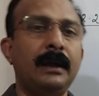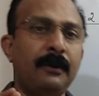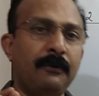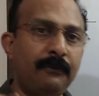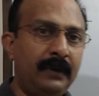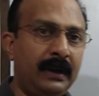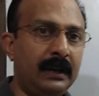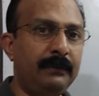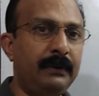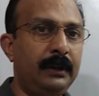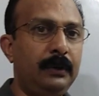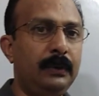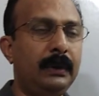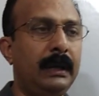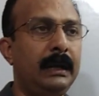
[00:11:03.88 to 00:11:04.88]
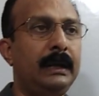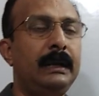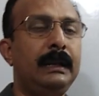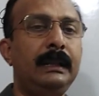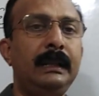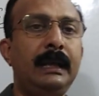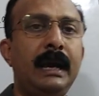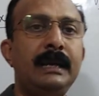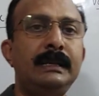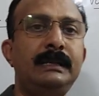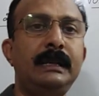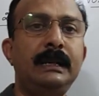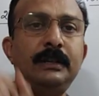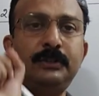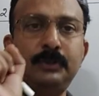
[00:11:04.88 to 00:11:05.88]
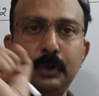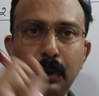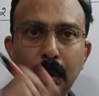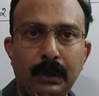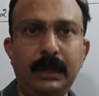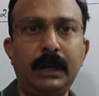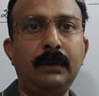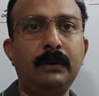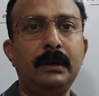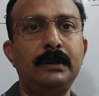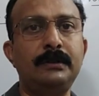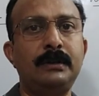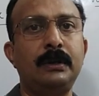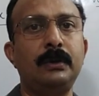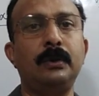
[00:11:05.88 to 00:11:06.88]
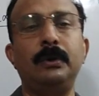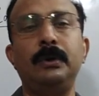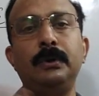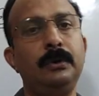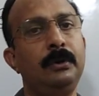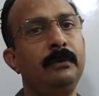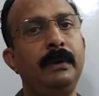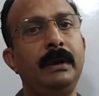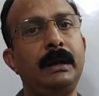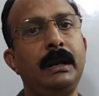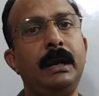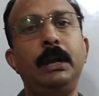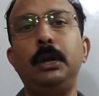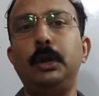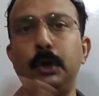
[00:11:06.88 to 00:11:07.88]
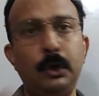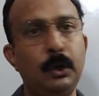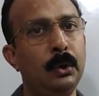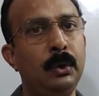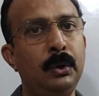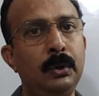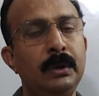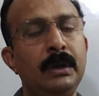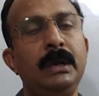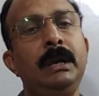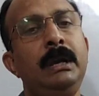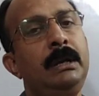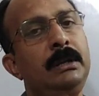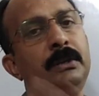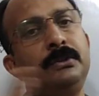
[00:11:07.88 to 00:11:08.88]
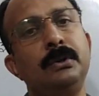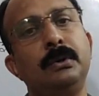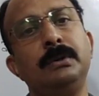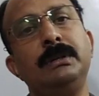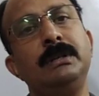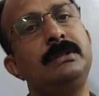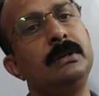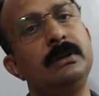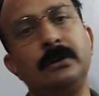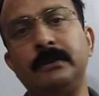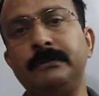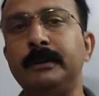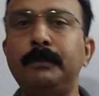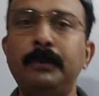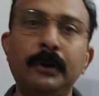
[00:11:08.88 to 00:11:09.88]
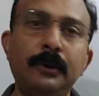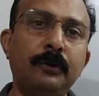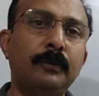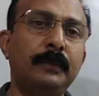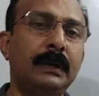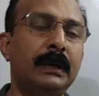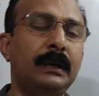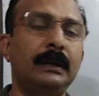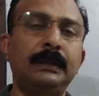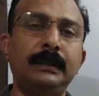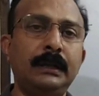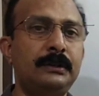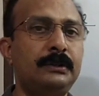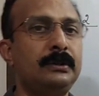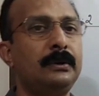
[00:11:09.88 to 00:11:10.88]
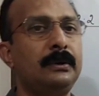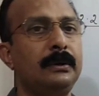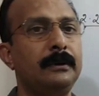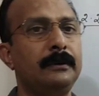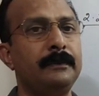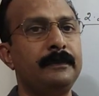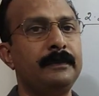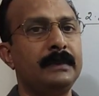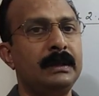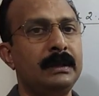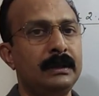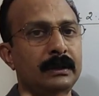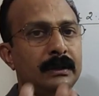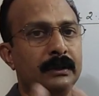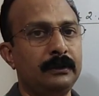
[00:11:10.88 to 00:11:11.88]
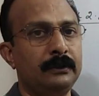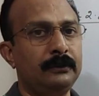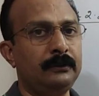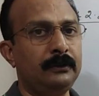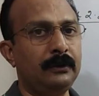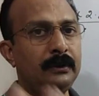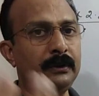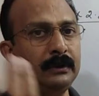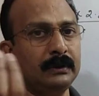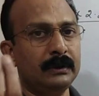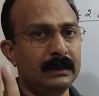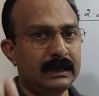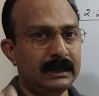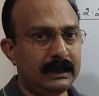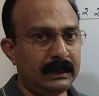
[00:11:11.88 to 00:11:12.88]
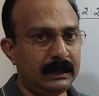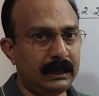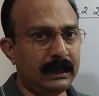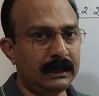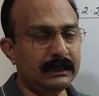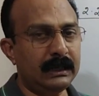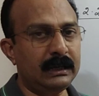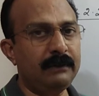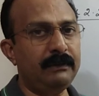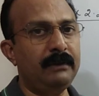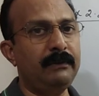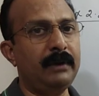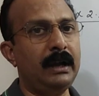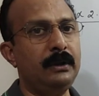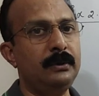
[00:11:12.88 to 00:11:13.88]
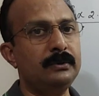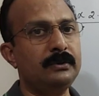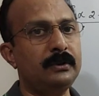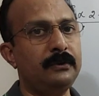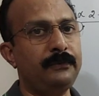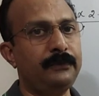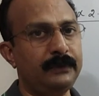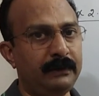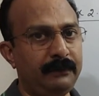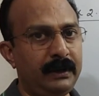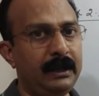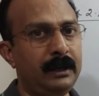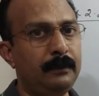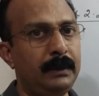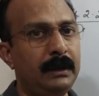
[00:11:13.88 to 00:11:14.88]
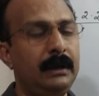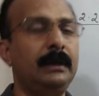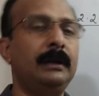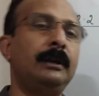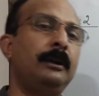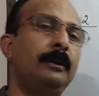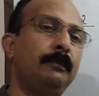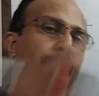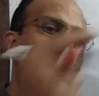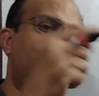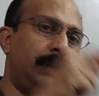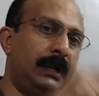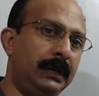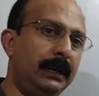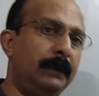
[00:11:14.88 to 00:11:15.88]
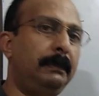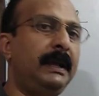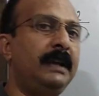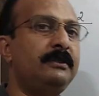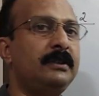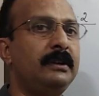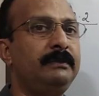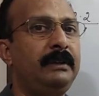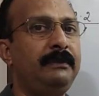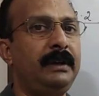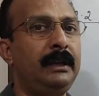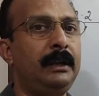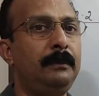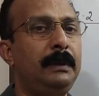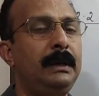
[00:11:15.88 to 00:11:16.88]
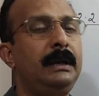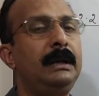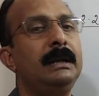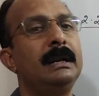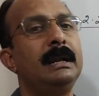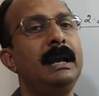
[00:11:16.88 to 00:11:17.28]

Wherever you get the answer is not equal to 0, you will write no, it is not the 0 of the polynomial. That's all. So, take the given values of the variable, put it in place of the variable